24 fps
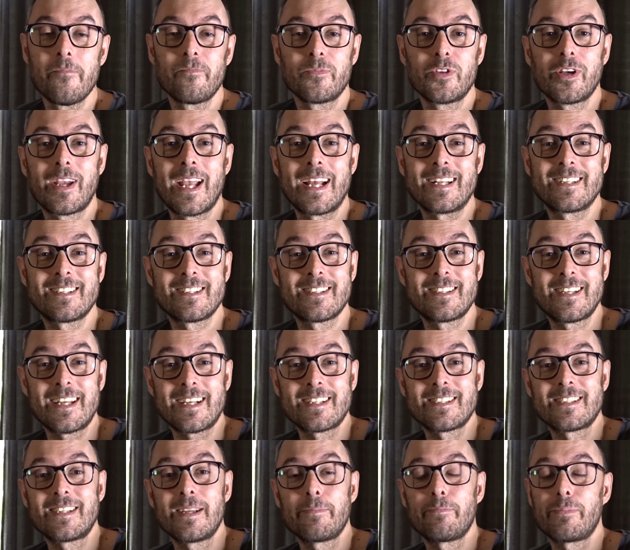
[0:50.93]
you get
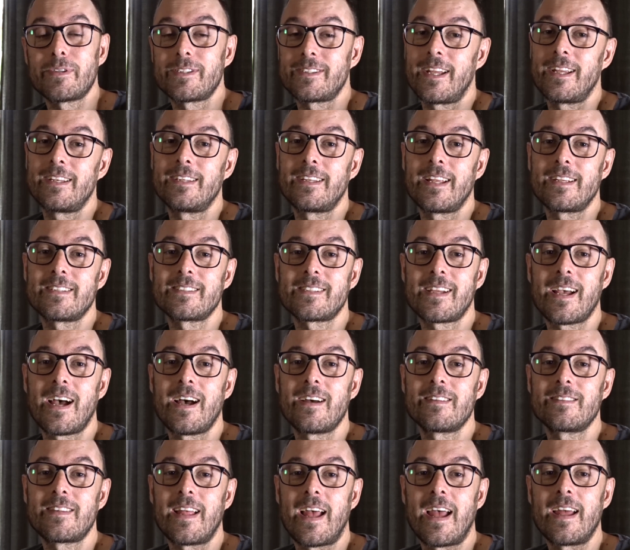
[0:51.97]
sixty percent
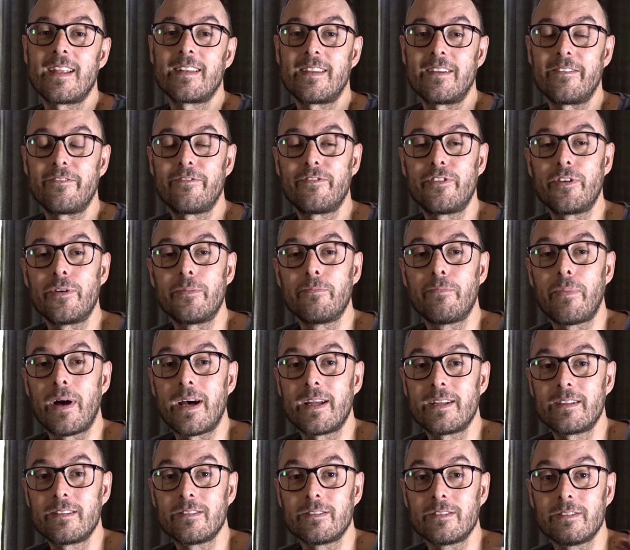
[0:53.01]
discount, and if you
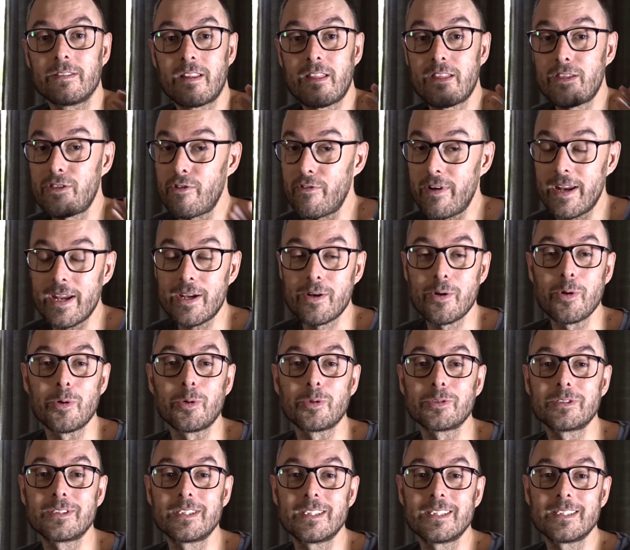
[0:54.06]
bundle three
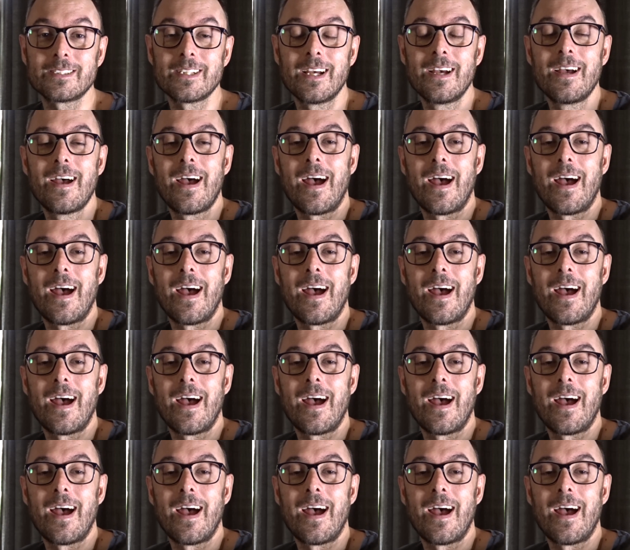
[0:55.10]
courses,